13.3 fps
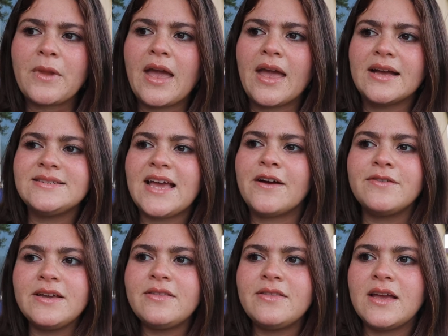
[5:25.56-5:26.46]
And
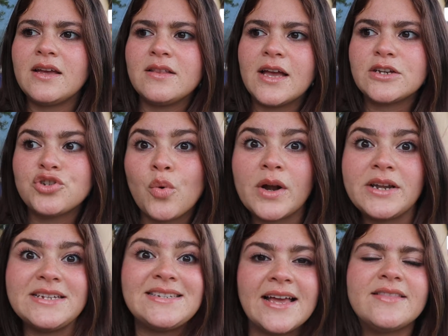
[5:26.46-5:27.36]
everything like
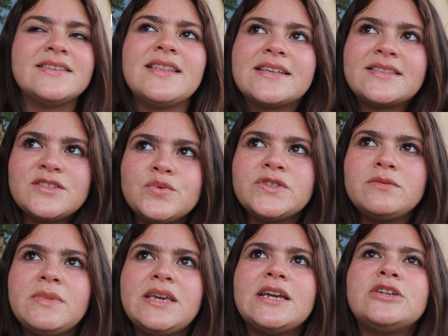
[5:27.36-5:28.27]
2010, like this was
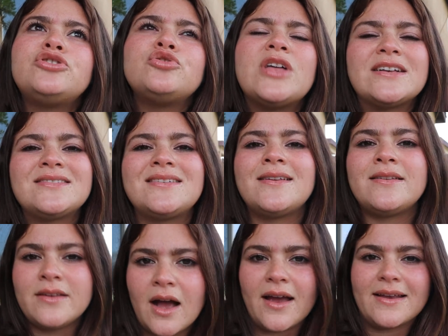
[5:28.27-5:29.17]
me in
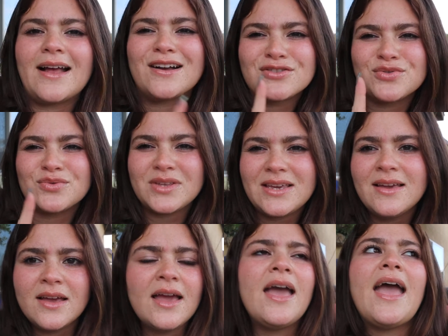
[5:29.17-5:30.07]
2009, actually.
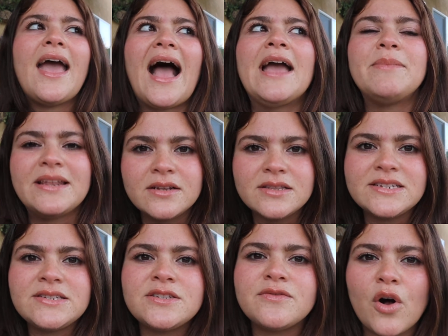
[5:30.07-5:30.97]
I made a
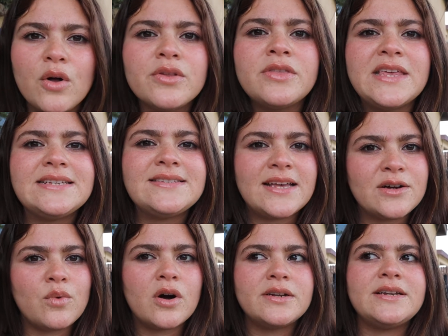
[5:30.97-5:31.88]
list of all the things that
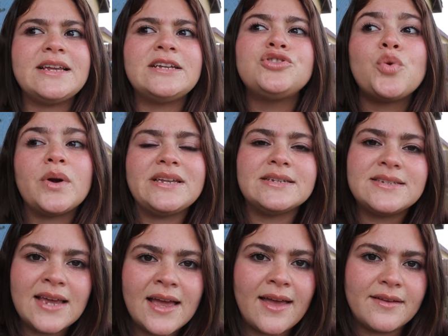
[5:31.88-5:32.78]
I wanted in
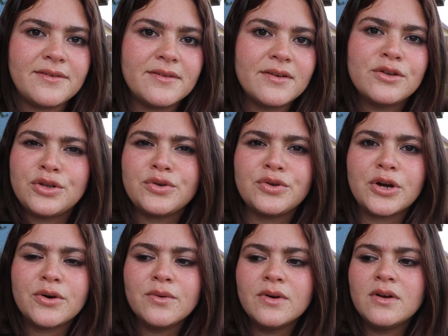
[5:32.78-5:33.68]
2010, you
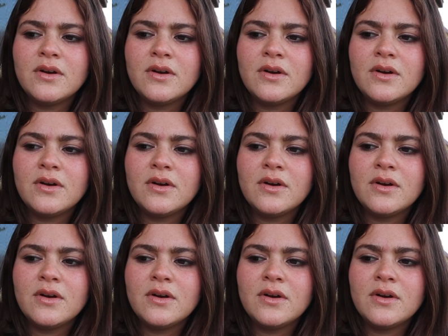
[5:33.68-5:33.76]
know?